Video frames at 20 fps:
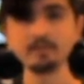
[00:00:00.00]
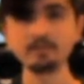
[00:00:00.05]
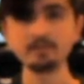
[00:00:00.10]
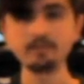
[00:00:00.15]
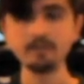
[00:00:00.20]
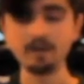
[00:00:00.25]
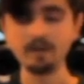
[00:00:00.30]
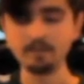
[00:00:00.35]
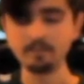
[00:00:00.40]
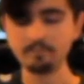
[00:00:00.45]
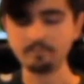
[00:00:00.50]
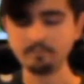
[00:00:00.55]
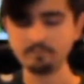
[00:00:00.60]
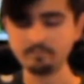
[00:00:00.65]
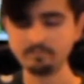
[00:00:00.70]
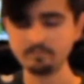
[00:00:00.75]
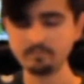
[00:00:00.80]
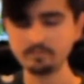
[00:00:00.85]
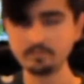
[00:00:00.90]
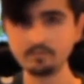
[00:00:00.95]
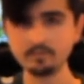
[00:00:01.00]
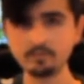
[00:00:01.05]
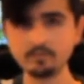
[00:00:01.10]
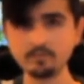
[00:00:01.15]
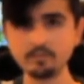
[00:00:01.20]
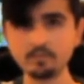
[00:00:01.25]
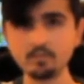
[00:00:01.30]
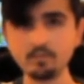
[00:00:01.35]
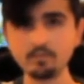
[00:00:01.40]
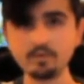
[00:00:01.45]
that I'm
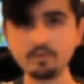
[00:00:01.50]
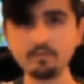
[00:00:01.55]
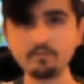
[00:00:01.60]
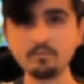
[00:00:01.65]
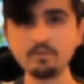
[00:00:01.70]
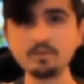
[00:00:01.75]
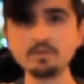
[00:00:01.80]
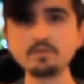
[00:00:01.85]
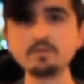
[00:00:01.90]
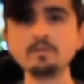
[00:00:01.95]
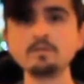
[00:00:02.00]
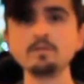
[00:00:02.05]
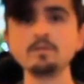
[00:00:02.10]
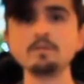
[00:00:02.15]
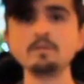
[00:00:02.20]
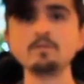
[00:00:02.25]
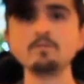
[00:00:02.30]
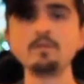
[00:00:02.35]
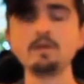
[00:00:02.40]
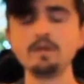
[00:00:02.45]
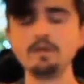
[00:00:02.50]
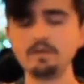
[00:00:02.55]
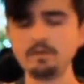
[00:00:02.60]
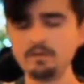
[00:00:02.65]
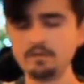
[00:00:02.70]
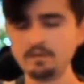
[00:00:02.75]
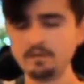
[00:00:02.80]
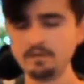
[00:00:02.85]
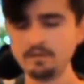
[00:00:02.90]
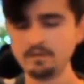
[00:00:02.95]
talking, which, wait,
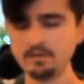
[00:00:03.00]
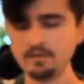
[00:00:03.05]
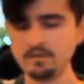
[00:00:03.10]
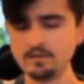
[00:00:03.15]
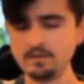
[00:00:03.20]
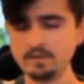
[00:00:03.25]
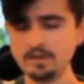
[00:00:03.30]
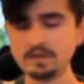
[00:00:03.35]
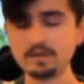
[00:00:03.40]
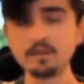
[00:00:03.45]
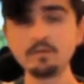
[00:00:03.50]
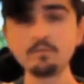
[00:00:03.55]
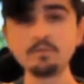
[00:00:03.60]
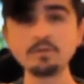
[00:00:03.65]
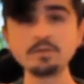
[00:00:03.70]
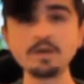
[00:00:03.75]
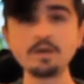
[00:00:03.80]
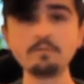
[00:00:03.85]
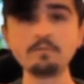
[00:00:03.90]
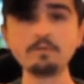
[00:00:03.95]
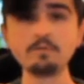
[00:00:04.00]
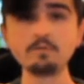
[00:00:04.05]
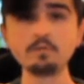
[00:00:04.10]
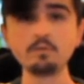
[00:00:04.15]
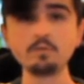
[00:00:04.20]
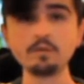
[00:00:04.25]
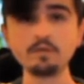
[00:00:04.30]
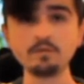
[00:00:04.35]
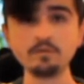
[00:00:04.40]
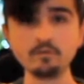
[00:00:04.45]
I don't know which camera I'm
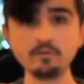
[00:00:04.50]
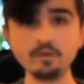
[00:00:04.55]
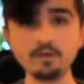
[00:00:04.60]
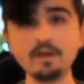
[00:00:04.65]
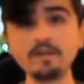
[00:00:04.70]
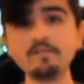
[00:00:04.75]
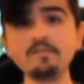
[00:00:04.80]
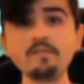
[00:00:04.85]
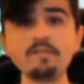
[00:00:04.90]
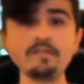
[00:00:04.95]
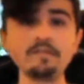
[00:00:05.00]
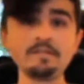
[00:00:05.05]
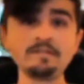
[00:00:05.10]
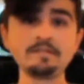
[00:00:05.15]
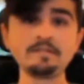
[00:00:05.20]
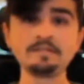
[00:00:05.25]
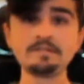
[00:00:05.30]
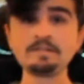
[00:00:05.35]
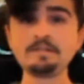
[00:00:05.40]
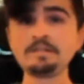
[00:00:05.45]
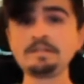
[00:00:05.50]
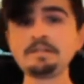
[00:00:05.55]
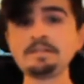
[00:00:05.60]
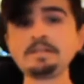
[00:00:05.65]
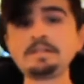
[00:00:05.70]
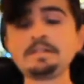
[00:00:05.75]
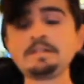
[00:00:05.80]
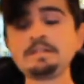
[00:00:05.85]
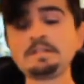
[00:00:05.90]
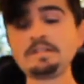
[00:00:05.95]
talking to, guys.
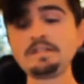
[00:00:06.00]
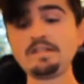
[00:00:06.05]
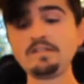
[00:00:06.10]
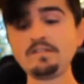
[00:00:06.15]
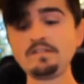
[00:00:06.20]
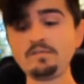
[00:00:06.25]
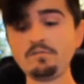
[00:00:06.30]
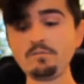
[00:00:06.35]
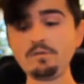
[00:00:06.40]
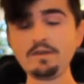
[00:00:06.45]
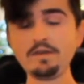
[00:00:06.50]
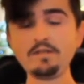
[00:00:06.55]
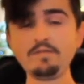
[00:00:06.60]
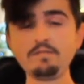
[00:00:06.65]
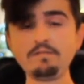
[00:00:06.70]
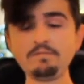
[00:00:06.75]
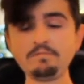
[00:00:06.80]
This is weird.